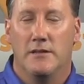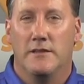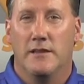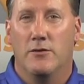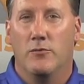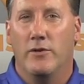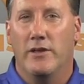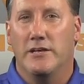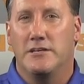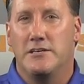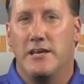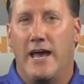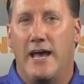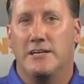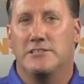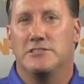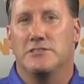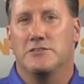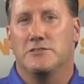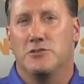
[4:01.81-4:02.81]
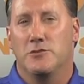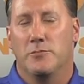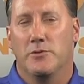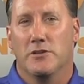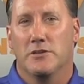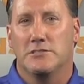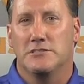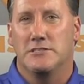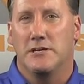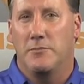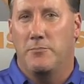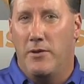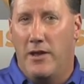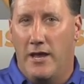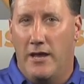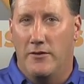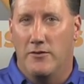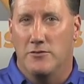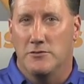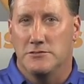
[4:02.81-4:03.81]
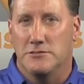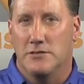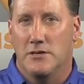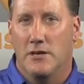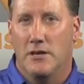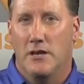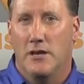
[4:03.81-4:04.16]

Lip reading: then we attached it to ballistic panels,